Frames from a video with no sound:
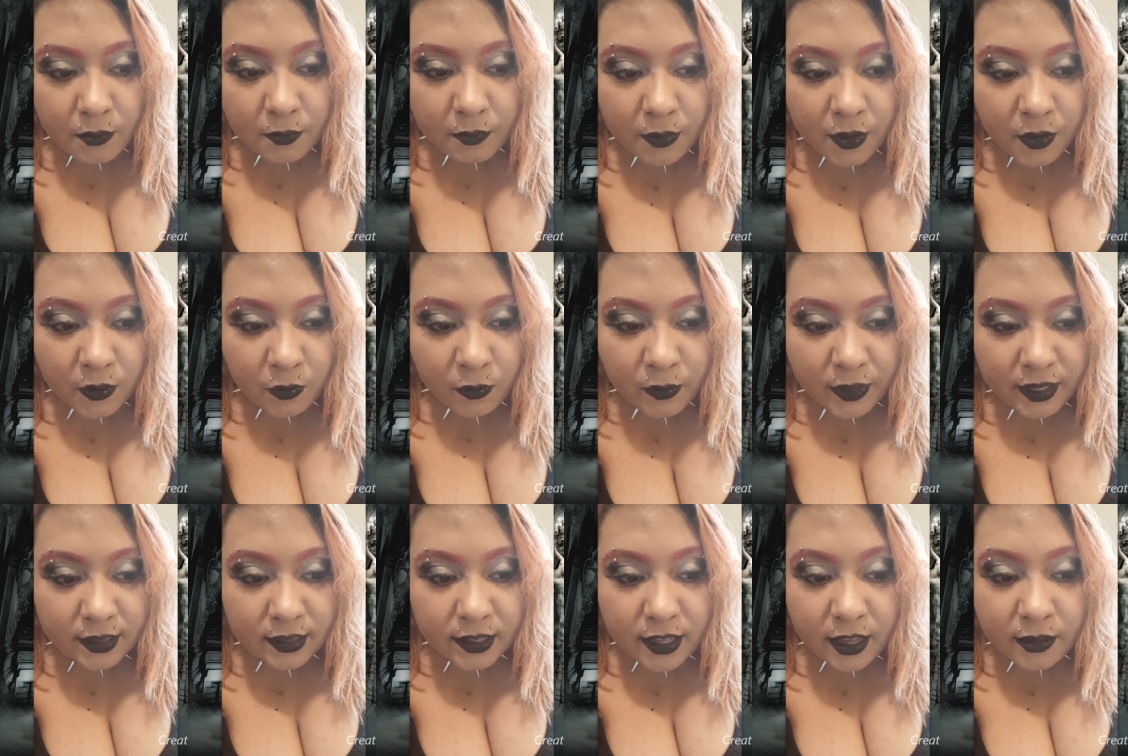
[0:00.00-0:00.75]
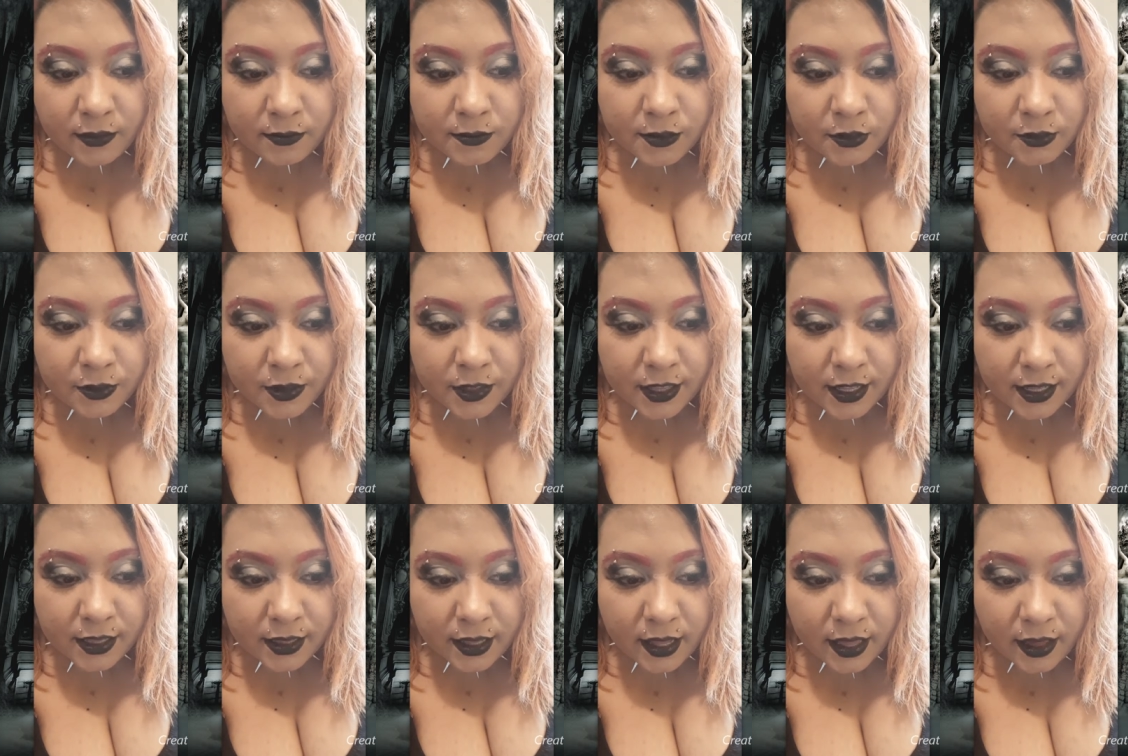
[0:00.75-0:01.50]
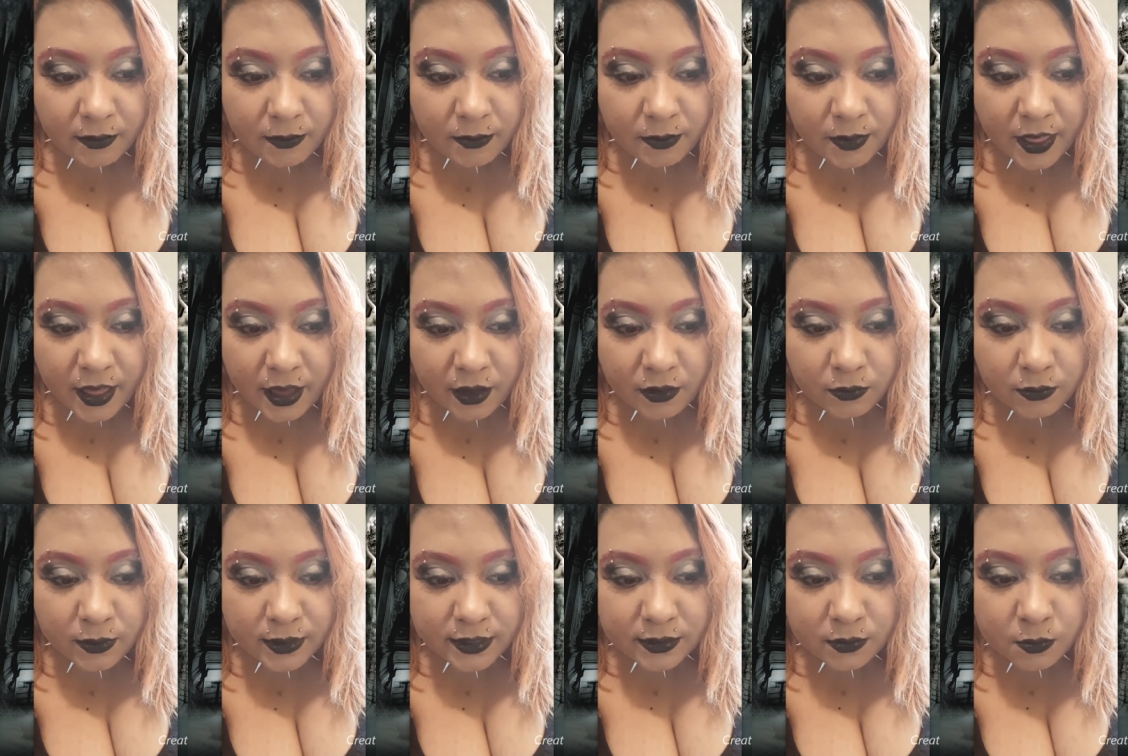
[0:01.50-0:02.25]
but we loved with a love that
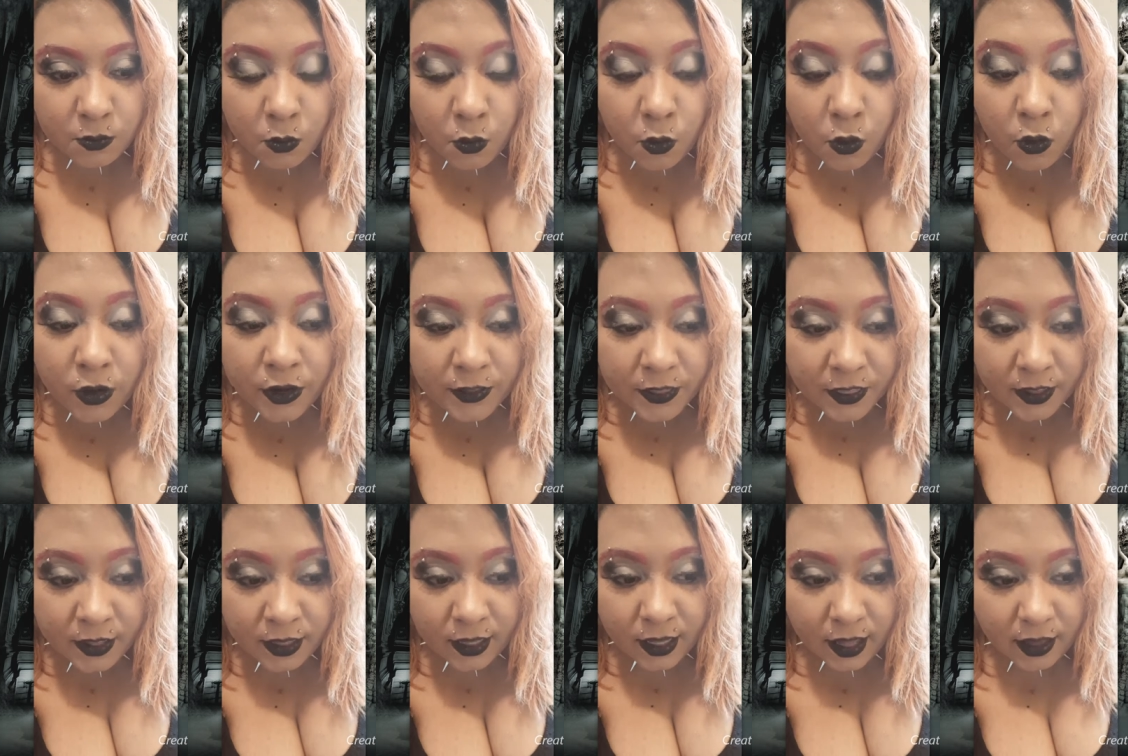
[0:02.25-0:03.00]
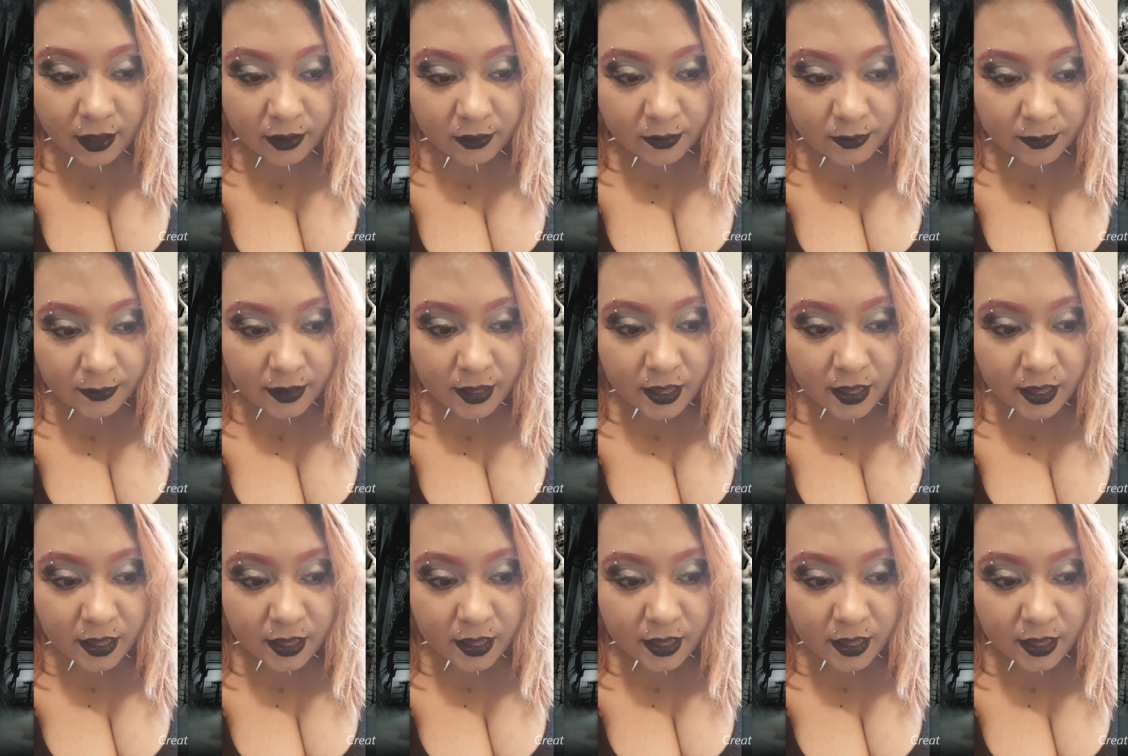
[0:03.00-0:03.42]
was more than love.